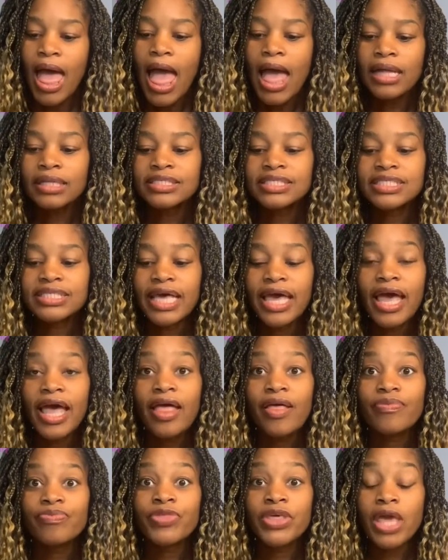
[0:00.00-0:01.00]
and
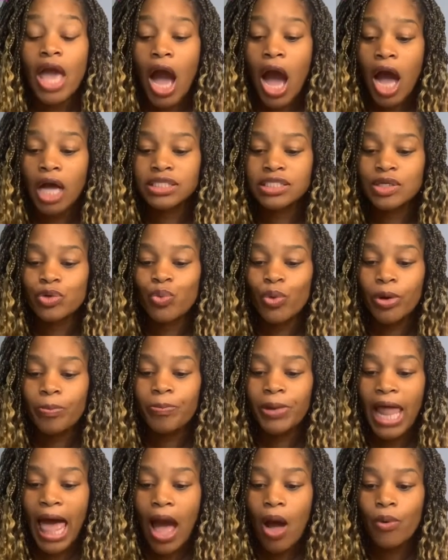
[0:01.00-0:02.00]
said, "The oxen were
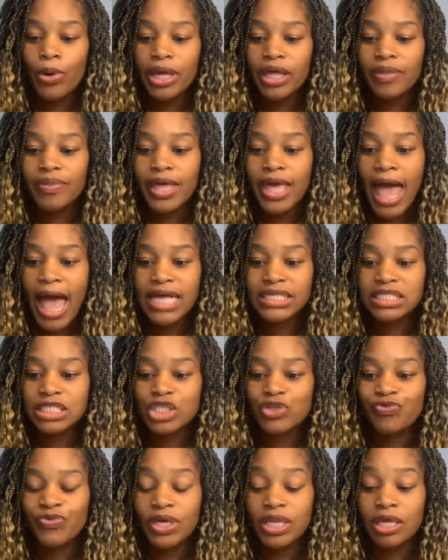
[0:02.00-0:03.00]
plowing, and the
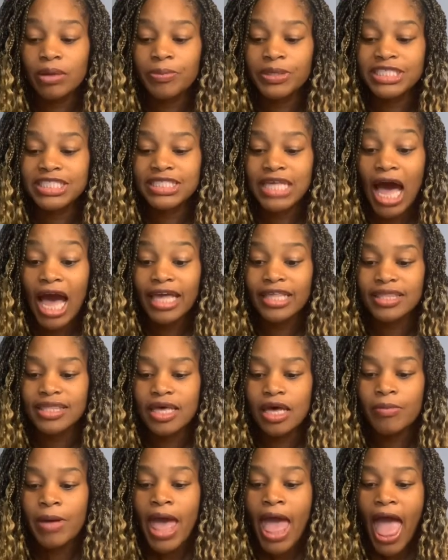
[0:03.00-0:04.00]
asses feeding beside
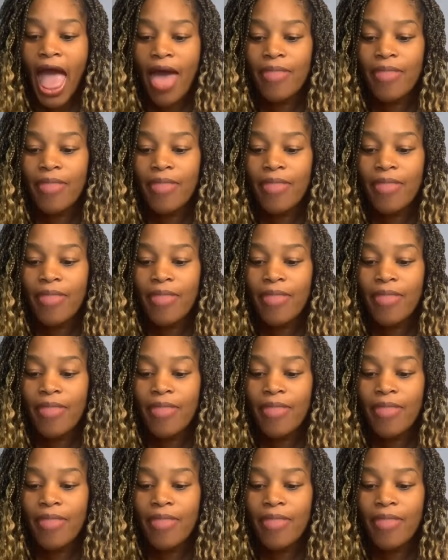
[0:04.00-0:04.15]
them,